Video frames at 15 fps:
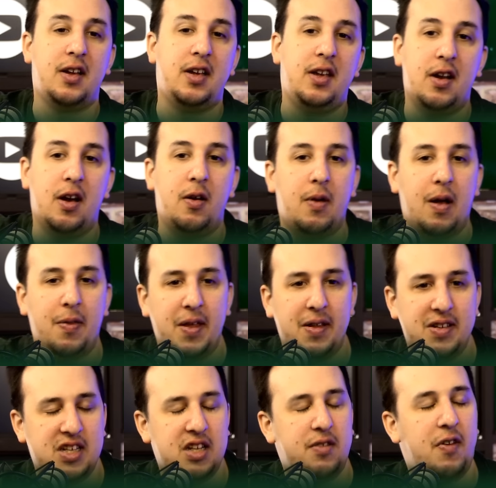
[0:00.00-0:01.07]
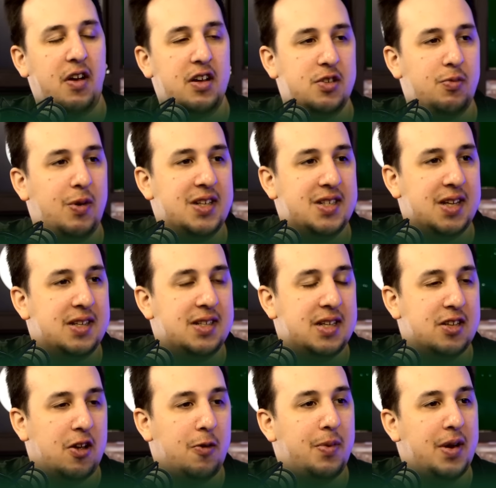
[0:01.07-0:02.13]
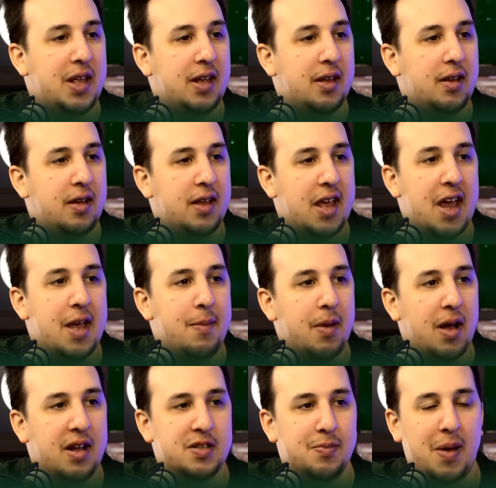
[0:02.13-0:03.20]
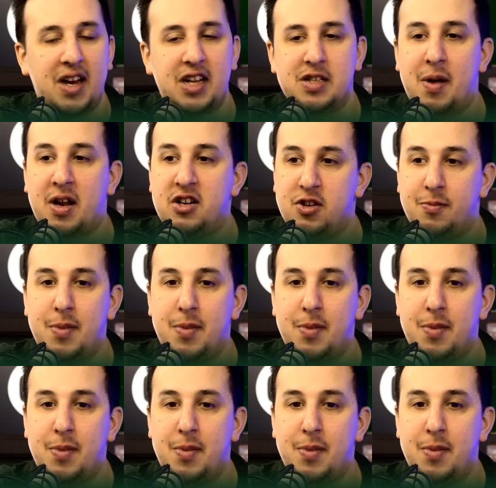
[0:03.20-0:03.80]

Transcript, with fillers: you know, I think this is his first win since his opening game as Palace manager.